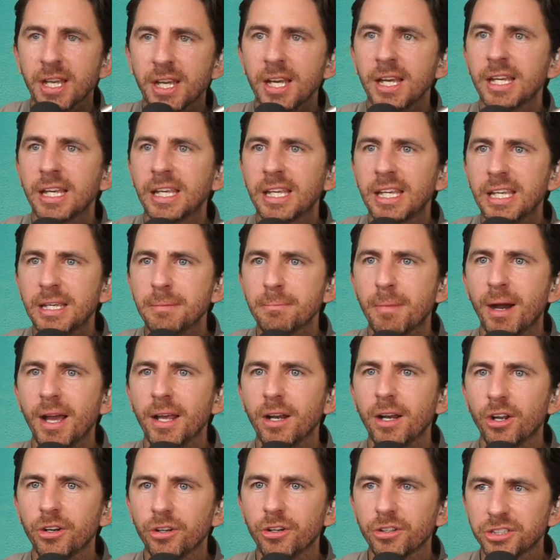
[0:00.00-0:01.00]
he might
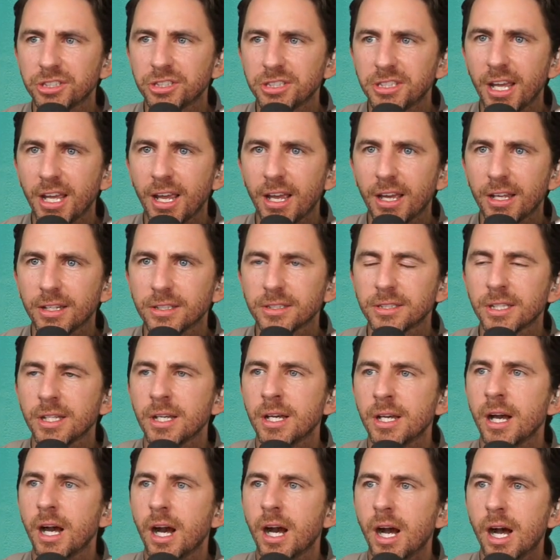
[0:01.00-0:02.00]
understand
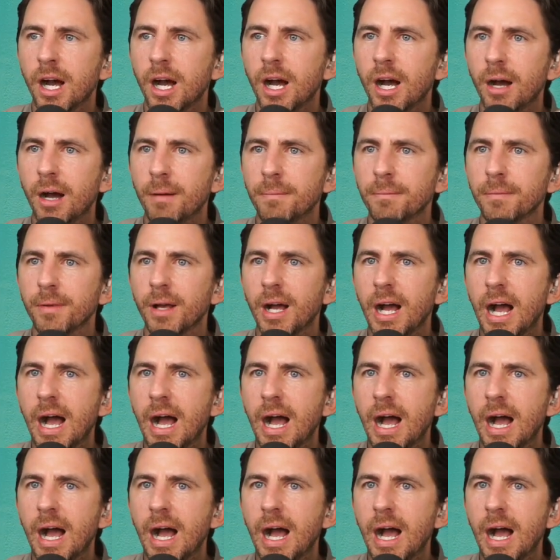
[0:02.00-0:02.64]
um,